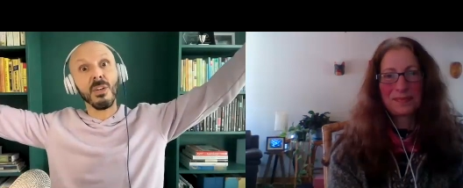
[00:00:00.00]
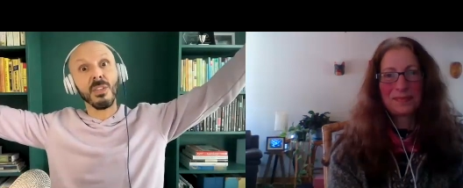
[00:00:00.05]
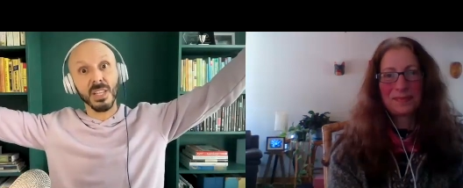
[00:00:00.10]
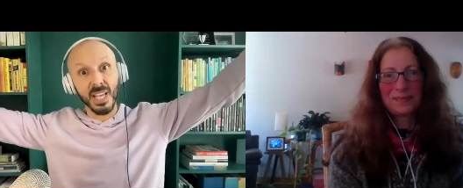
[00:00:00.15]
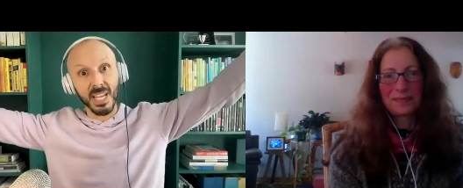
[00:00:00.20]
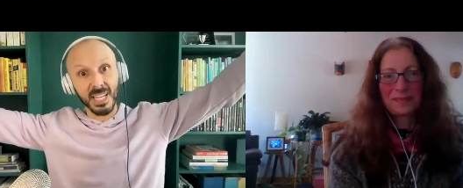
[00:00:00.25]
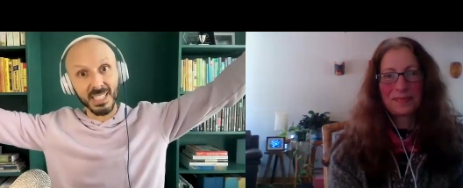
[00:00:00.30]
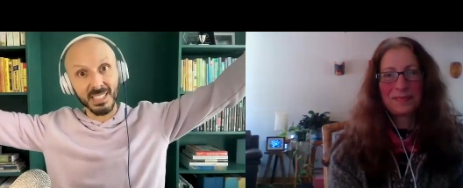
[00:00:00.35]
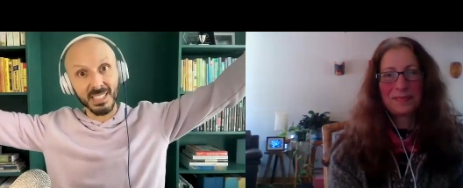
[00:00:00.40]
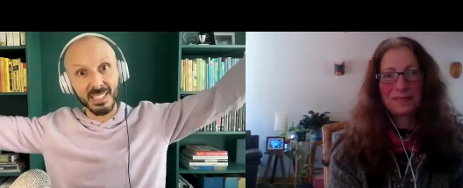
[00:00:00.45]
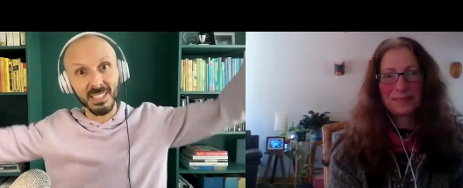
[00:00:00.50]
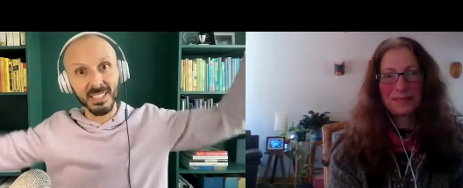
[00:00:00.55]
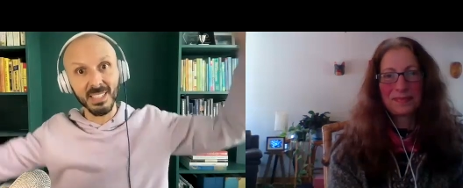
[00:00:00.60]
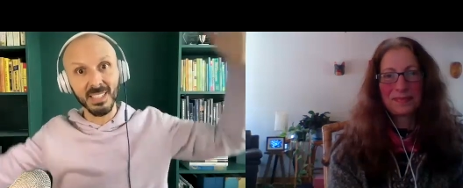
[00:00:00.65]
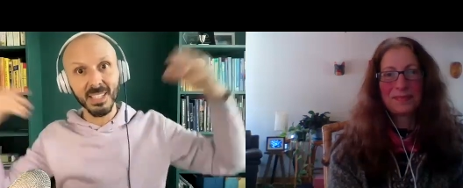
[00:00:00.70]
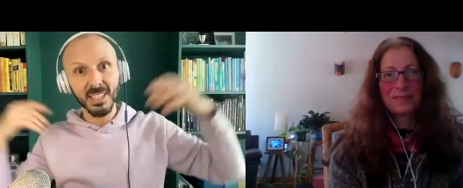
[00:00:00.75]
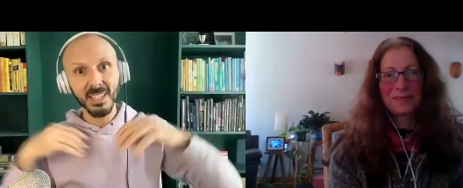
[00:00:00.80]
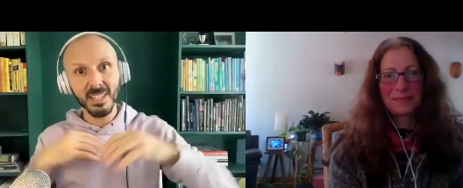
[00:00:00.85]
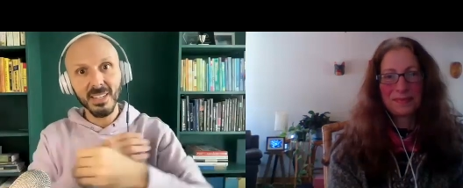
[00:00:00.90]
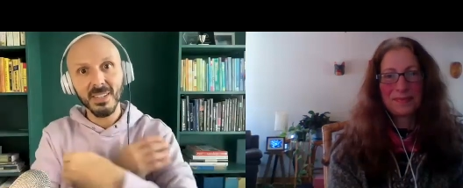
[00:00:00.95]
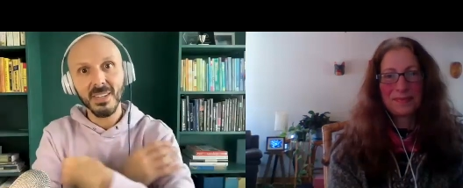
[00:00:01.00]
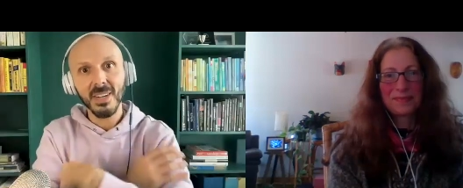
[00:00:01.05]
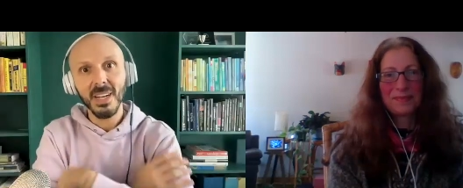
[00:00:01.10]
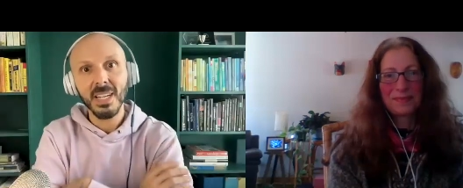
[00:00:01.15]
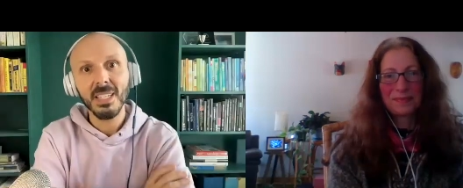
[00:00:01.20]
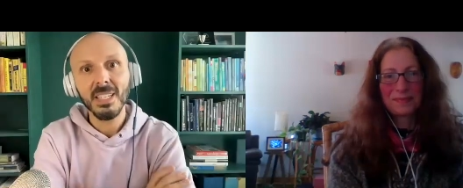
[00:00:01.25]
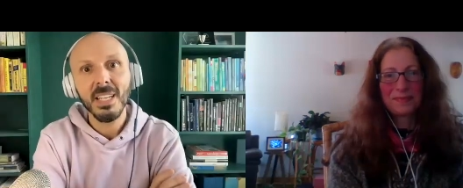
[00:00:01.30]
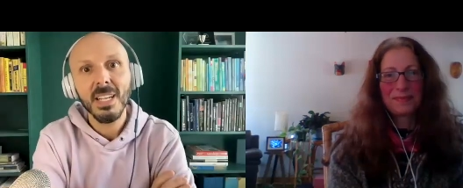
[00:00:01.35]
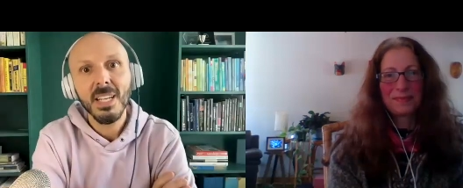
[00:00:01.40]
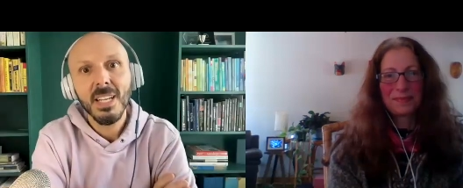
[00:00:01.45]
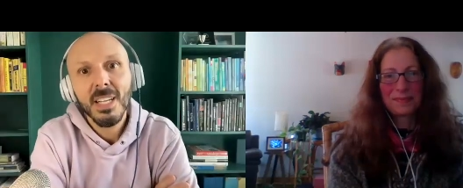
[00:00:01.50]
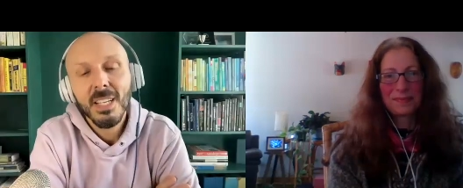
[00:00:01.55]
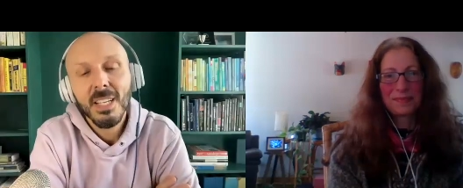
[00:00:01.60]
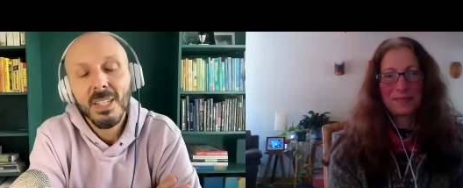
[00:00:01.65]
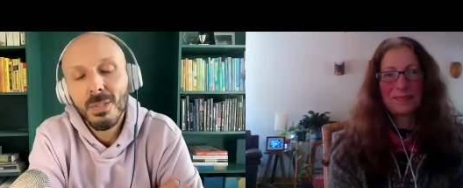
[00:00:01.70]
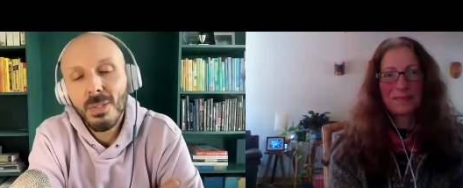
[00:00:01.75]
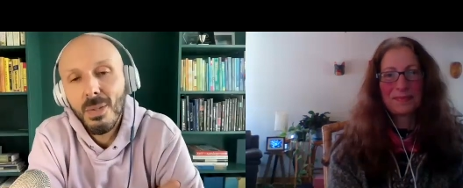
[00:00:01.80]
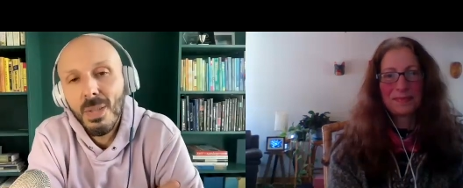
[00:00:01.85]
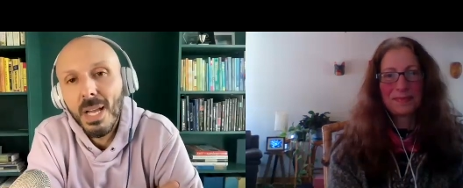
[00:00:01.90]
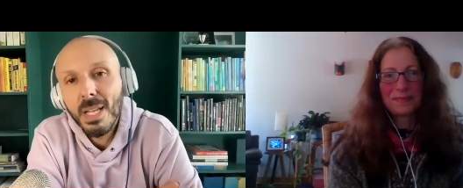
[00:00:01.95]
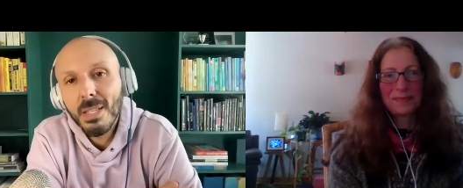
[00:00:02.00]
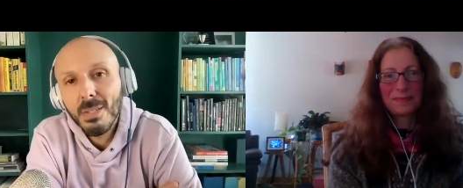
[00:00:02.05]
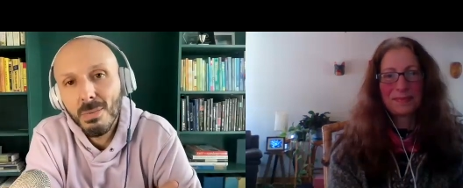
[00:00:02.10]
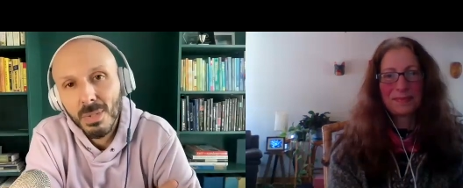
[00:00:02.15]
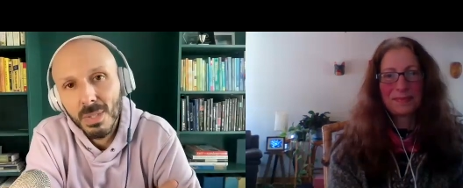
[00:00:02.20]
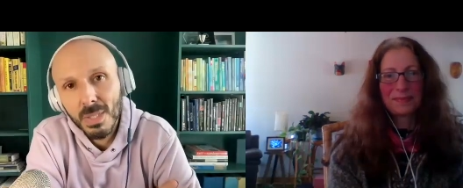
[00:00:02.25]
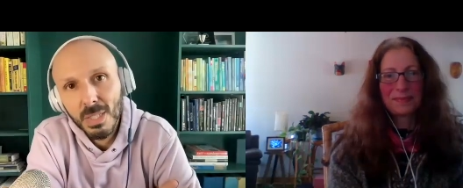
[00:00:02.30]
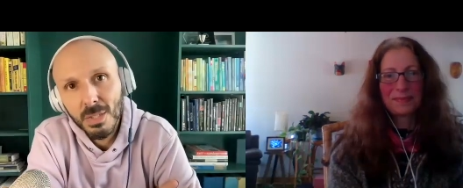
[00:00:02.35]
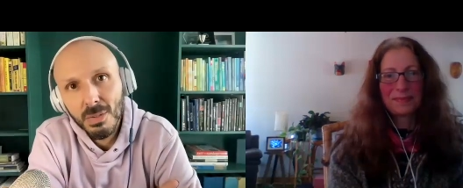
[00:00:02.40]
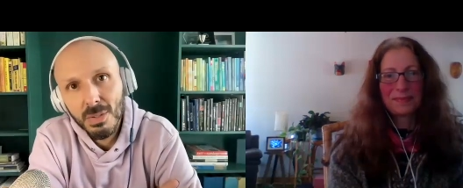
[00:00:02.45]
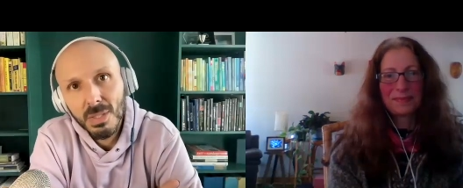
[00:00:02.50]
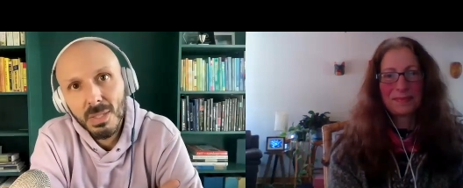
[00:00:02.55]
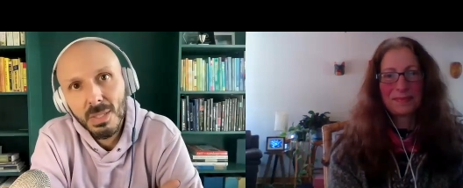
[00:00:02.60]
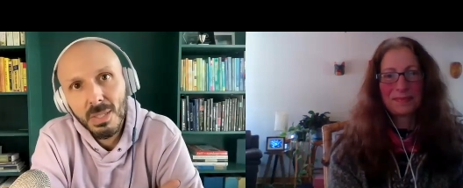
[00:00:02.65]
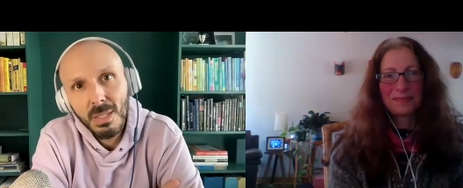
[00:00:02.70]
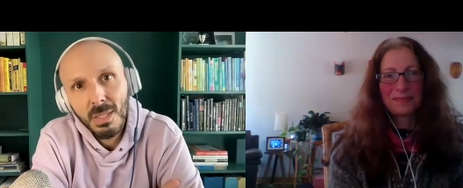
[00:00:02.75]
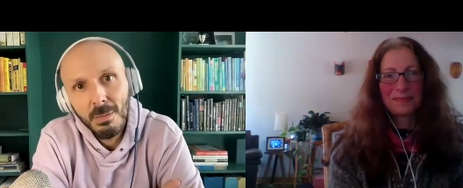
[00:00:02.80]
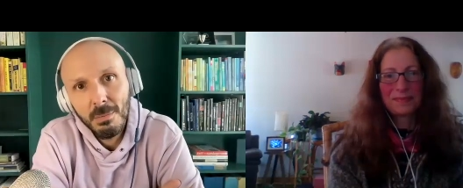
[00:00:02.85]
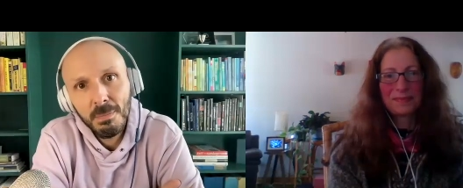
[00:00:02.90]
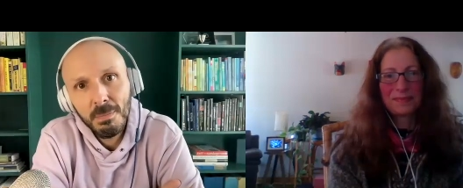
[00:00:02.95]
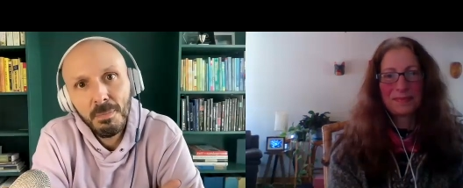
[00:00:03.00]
Speaker 1: light, right? So that's really interesting.